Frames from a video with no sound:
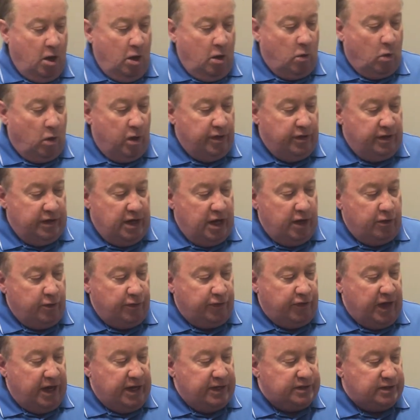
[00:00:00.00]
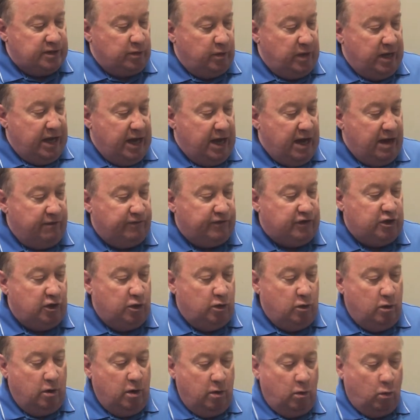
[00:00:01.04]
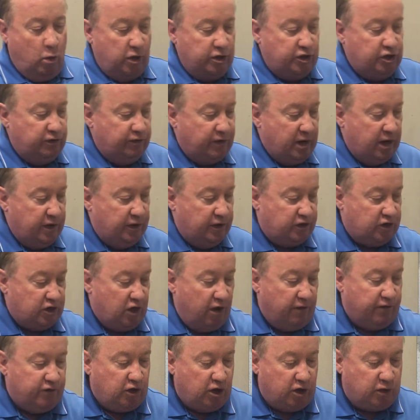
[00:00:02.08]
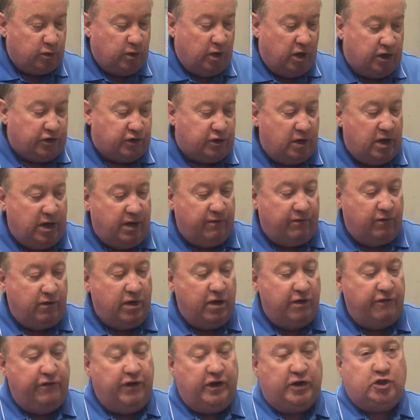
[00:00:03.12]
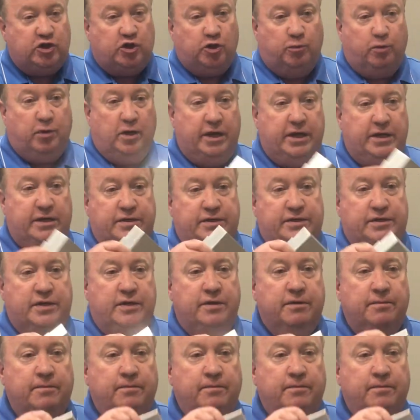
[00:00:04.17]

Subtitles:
One of the other things that we have too, once you've got the soft jaws, we also have fixture plates.